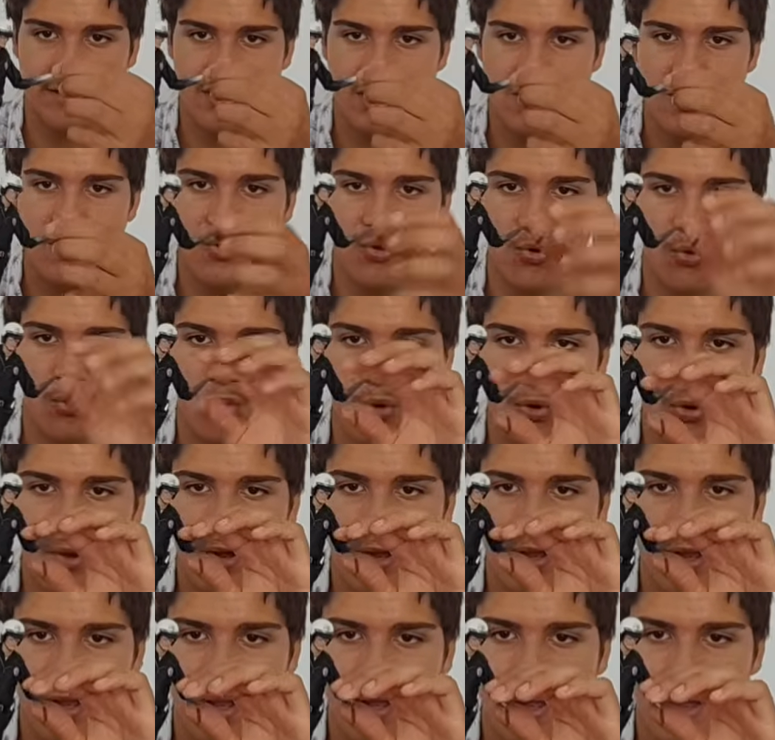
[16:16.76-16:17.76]
claw
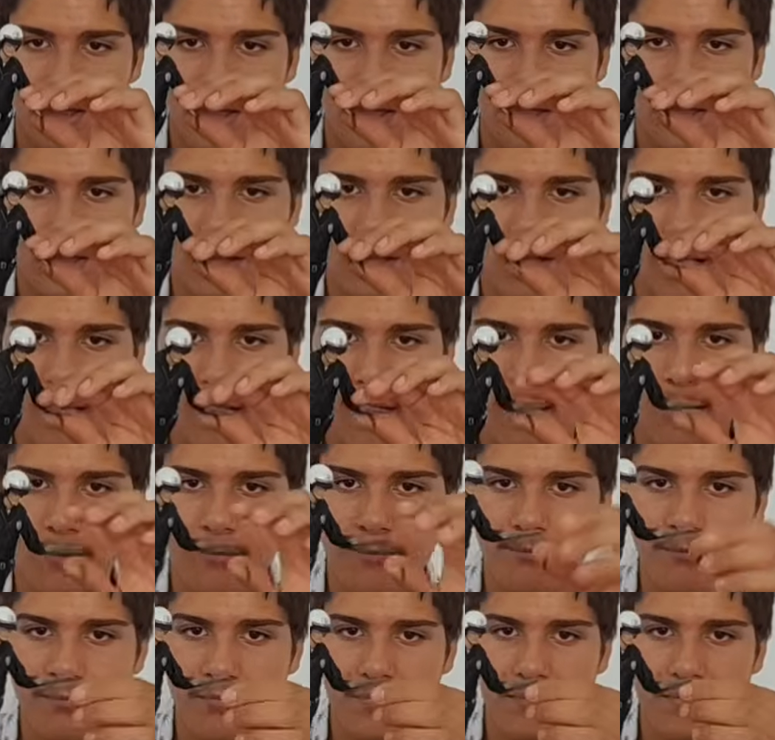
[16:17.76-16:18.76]

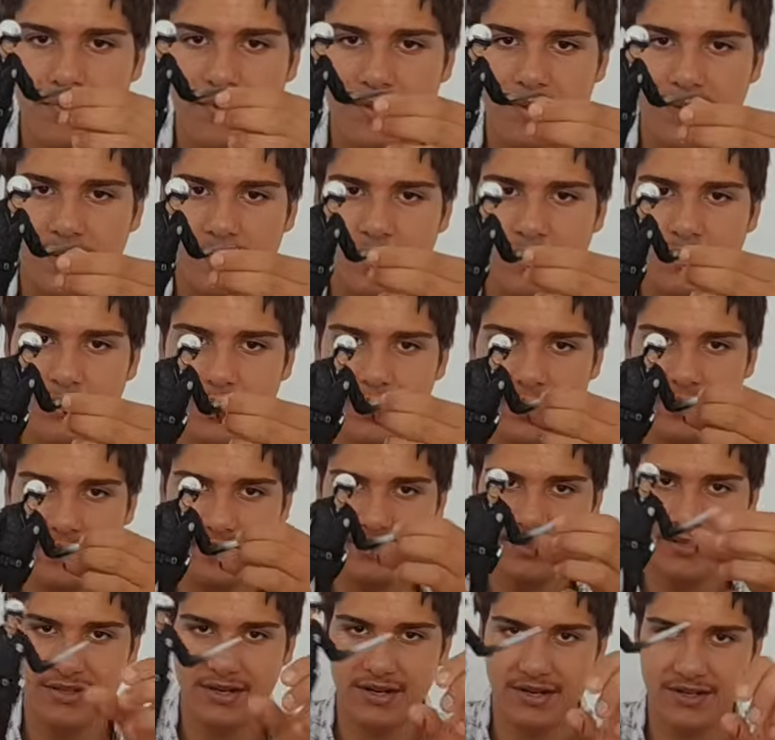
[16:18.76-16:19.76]
arm,
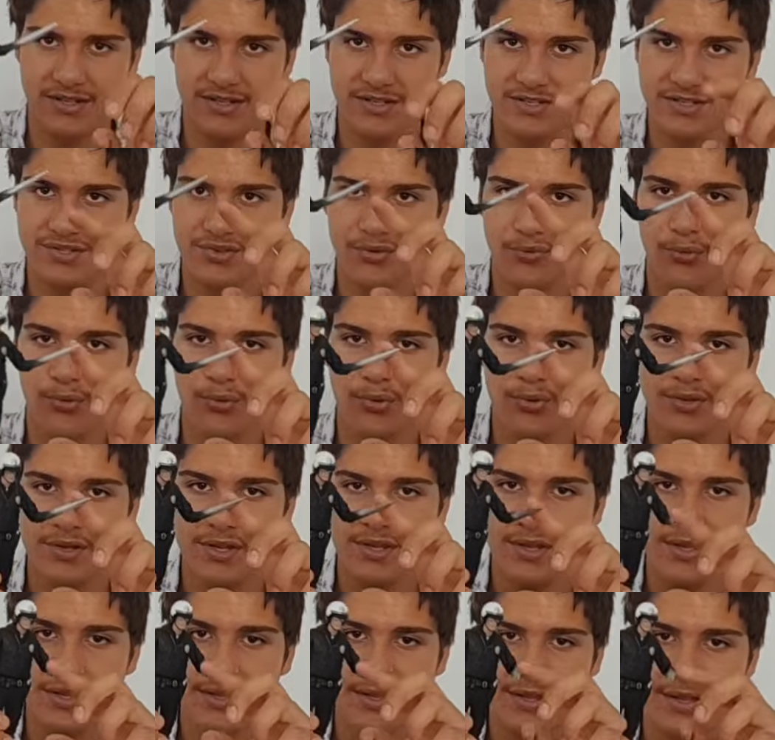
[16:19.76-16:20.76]
like a sword
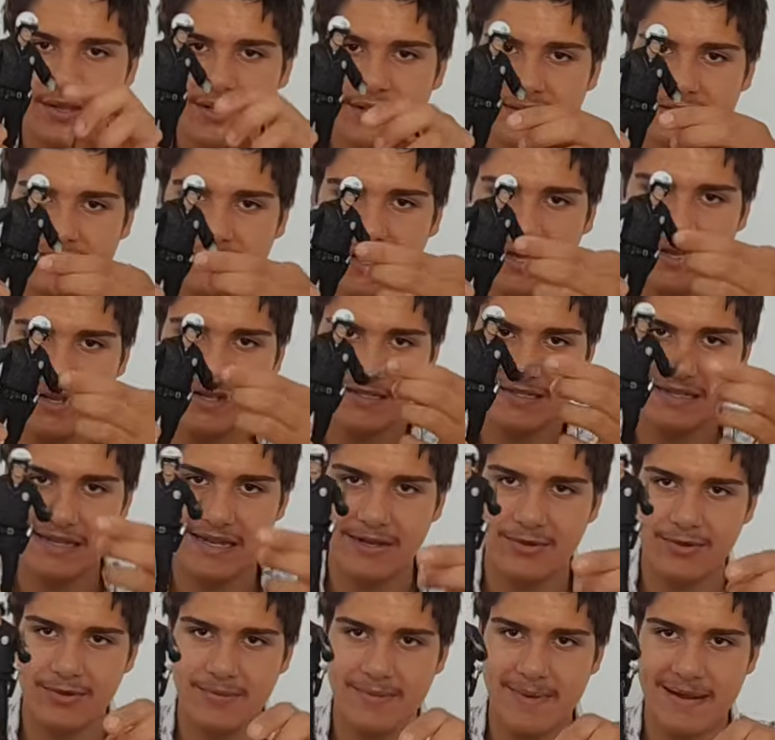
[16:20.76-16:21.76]
that his
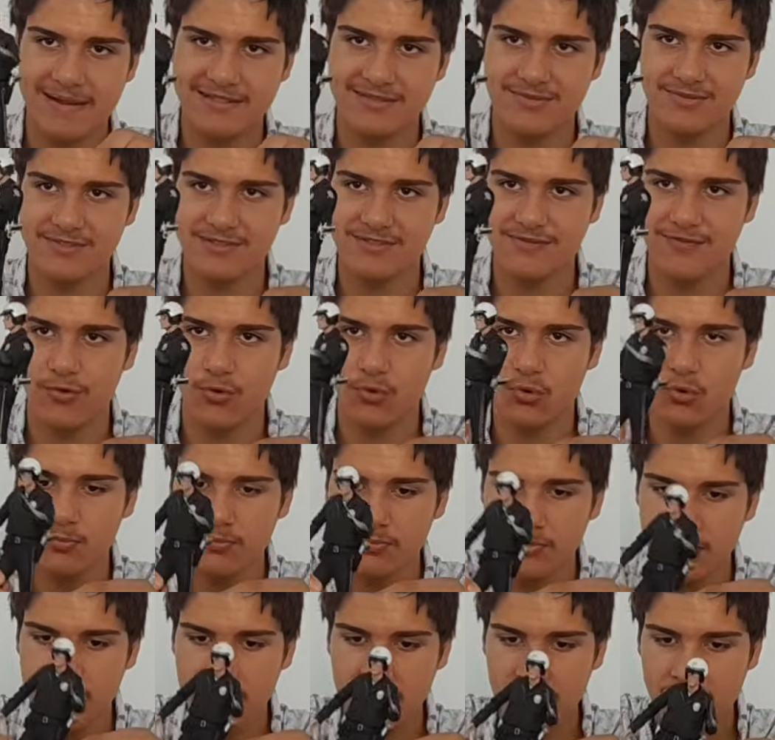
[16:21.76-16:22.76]
liquid metal has
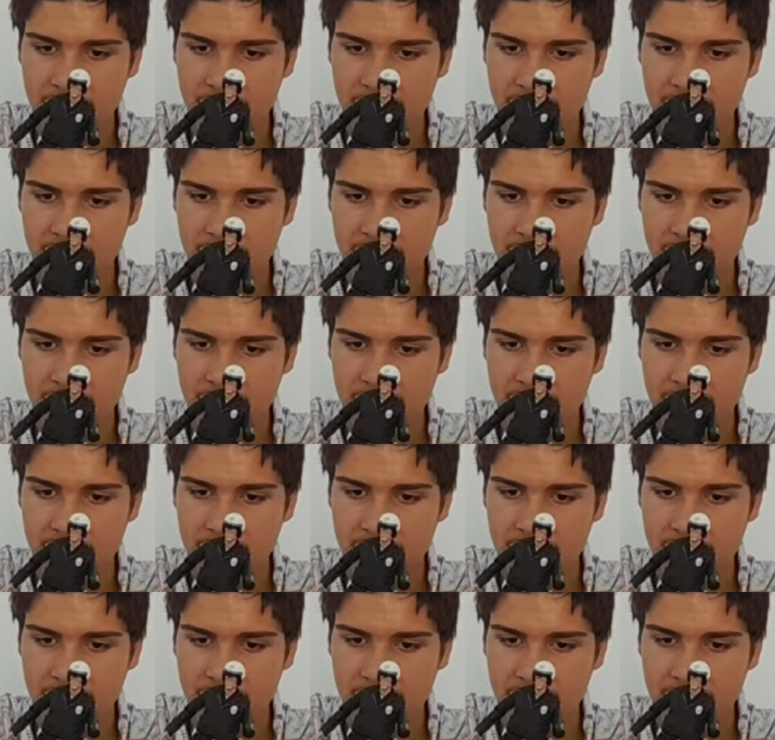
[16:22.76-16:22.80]
formed,